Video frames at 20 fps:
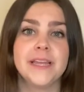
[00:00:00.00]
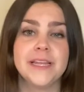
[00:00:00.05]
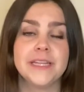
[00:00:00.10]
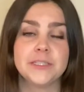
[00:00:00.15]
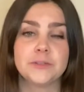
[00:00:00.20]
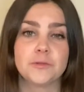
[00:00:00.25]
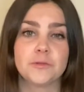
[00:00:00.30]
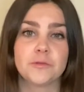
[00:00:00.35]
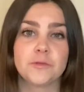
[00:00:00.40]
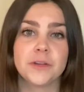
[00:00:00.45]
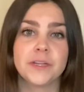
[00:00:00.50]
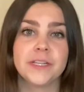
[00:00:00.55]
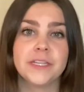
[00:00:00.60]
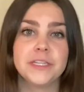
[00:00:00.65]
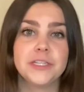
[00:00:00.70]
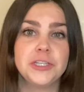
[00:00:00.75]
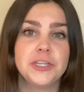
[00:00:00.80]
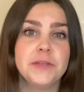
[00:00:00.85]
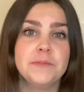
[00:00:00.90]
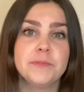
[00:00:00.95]
it's really
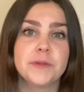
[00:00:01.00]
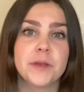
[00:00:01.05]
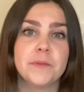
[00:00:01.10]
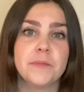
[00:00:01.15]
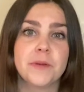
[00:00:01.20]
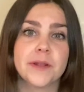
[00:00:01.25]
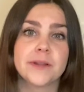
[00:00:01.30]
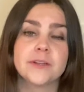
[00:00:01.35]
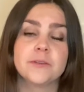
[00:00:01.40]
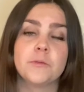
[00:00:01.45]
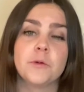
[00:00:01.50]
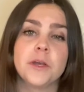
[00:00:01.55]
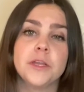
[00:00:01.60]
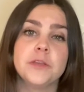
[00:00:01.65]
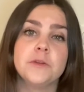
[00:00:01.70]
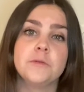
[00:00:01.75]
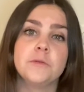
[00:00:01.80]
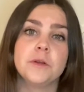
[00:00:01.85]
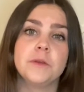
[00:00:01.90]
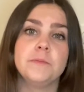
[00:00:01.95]
cheap compared to what
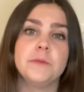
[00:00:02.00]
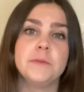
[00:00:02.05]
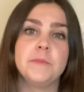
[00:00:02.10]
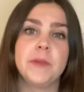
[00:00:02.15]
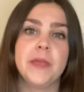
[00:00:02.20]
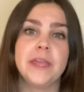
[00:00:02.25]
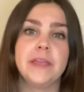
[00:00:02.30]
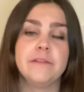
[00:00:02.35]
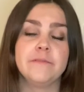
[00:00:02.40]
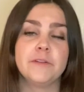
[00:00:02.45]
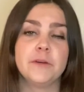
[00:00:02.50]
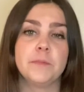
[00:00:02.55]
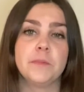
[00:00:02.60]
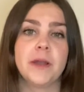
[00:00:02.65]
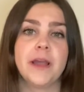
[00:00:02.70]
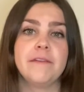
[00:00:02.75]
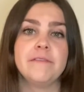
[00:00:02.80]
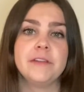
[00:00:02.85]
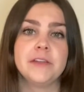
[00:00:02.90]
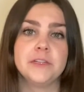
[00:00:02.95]
you would be paying for
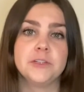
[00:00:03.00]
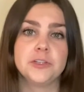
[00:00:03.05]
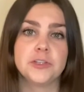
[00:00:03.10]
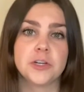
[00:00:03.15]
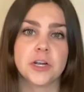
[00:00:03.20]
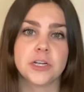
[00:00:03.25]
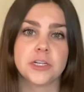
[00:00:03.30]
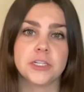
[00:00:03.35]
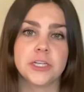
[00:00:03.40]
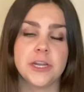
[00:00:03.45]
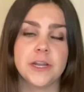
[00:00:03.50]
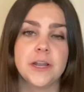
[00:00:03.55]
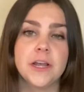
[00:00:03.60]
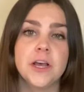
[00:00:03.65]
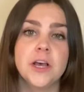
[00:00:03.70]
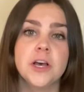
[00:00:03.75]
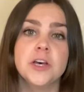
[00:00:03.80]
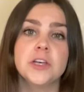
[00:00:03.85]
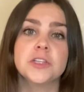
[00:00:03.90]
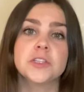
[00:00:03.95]
private instruction.
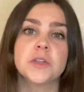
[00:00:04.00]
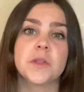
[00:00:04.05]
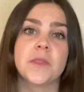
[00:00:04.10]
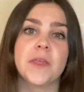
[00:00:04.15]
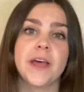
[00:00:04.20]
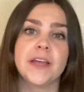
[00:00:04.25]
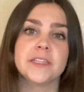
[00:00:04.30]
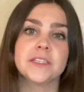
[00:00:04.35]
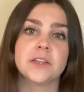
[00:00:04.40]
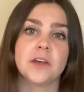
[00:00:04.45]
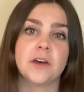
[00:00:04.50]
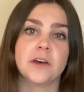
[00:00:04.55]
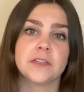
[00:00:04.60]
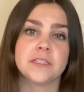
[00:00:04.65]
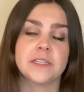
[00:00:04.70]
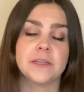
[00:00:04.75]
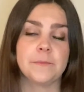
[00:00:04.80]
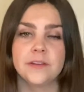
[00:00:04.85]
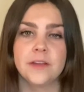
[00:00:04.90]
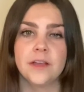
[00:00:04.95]
So that's
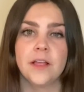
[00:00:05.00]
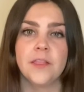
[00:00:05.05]
awesome.